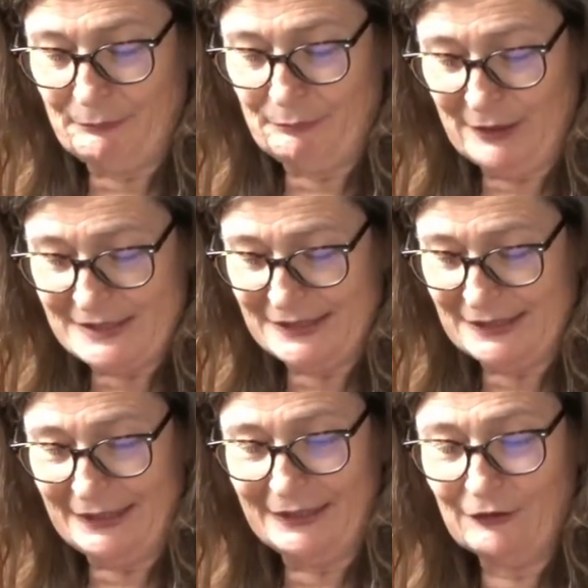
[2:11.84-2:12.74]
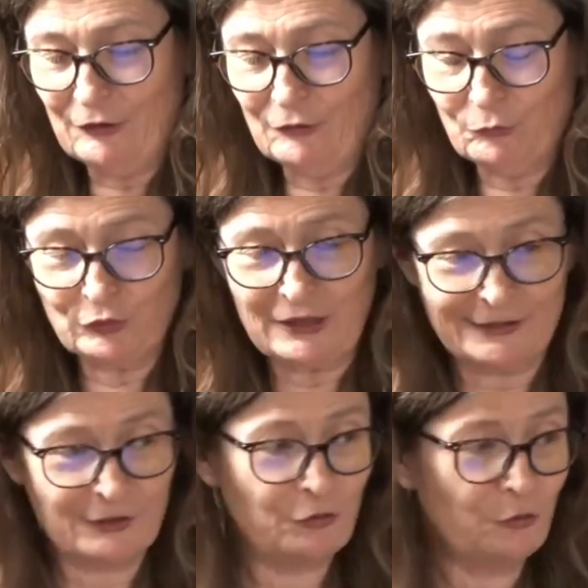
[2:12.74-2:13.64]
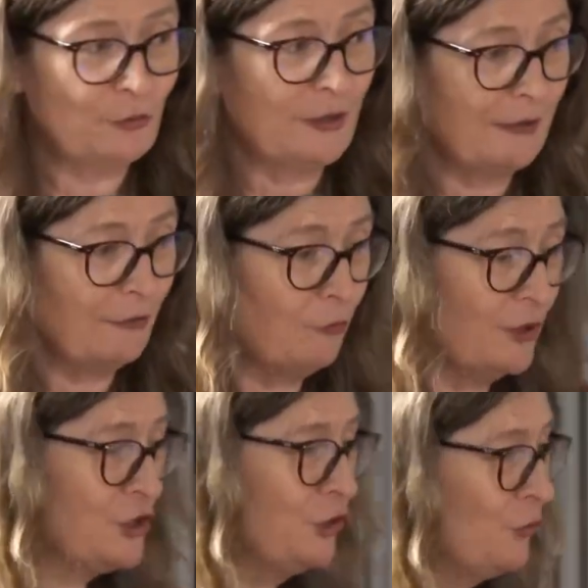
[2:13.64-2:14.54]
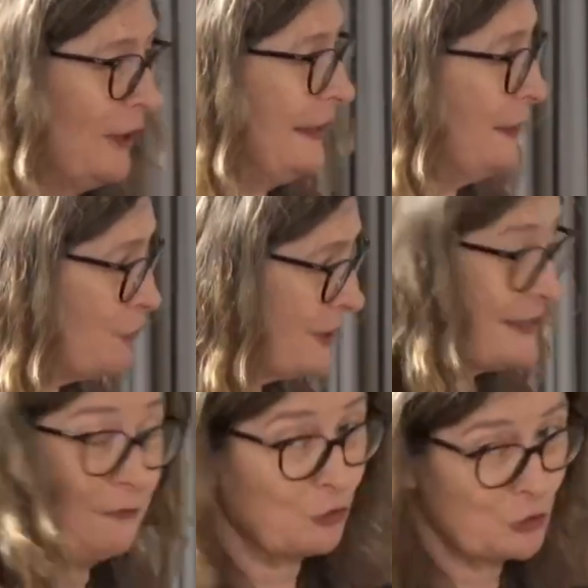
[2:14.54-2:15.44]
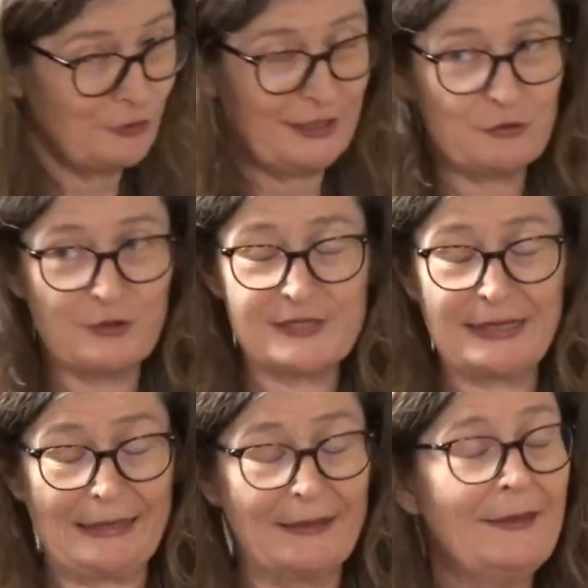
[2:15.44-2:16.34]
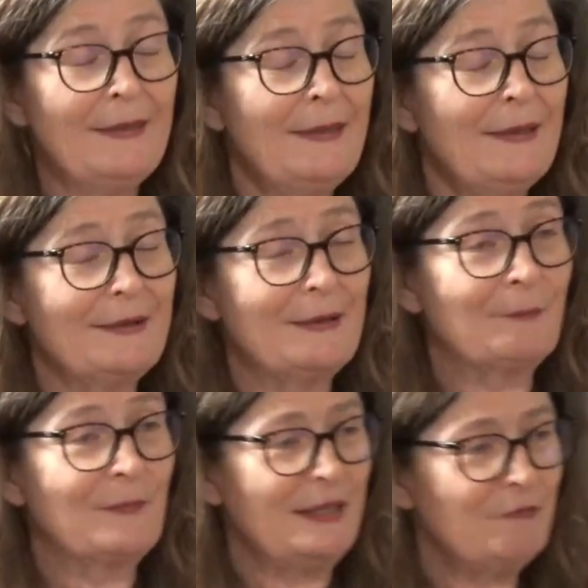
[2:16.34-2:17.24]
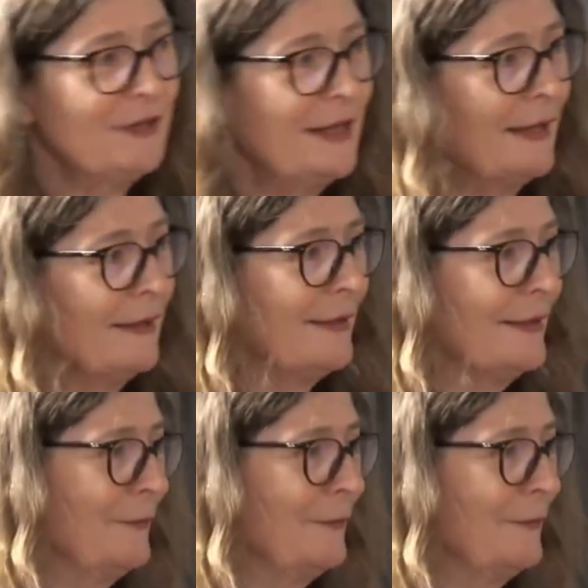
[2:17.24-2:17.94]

basically would like to wish you an interesting, for sure interesting evening